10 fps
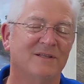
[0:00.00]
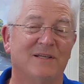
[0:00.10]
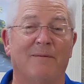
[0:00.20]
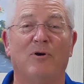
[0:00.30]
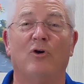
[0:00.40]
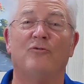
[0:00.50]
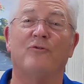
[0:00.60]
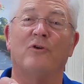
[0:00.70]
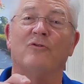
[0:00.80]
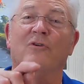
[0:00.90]
Same goes
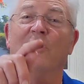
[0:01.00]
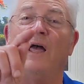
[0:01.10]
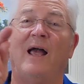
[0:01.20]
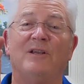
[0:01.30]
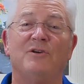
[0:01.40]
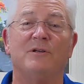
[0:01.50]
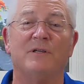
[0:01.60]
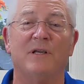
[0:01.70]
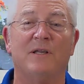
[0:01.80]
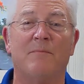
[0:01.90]
for those little ads you
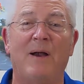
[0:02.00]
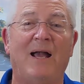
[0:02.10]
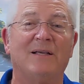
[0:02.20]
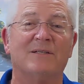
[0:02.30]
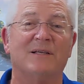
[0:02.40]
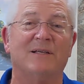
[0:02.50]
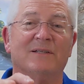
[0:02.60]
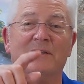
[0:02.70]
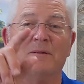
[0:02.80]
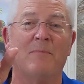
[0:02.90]
see in the
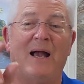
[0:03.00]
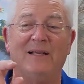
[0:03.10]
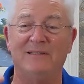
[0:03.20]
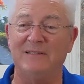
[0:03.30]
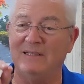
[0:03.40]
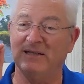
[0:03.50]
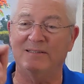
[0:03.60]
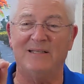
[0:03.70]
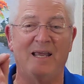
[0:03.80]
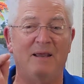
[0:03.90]
magazines in the back. You see
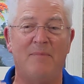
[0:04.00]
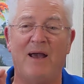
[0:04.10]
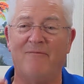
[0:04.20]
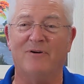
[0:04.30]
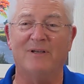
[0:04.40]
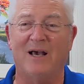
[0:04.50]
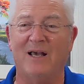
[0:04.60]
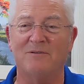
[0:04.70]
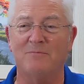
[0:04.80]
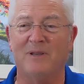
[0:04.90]
that same
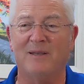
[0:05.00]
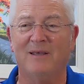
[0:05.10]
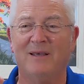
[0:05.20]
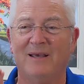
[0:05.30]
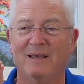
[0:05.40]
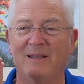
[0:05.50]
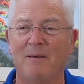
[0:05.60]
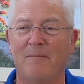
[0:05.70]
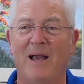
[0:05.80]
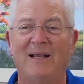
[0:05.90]
advertisement in
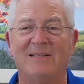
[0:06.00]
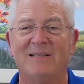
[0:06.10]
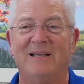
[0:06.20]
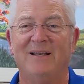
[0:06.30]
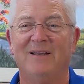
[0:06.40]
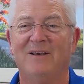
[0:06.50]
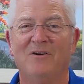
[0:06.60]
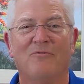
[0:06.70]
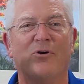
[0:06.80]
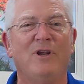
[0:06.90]
that magazine
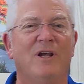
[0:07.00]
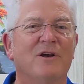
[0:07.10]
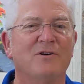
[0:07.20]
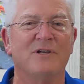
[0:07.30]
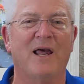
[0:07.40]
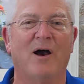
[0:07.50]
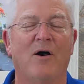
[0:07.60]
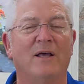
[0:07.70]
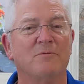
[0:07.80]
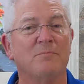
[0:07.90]
for years
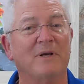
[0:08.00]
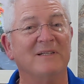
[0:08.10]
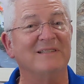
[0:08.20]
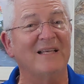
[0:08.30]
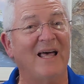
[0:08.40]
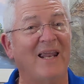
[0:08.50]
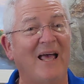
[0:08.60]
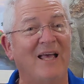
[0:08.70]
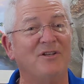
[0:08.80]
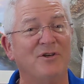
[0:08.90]
now. It's because that
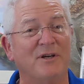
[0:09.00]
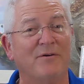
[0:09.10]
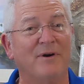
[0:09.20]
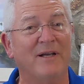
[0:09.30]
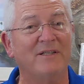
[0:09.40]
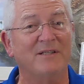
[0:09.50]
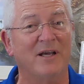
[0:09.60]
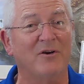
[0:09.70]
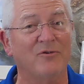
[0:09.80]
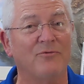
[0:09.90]
ad generates
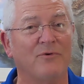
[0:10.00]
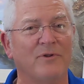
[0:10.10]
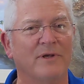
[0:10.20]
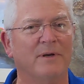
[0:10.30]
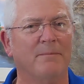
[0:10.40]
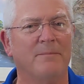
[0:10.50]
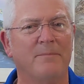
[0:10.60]
sales for them.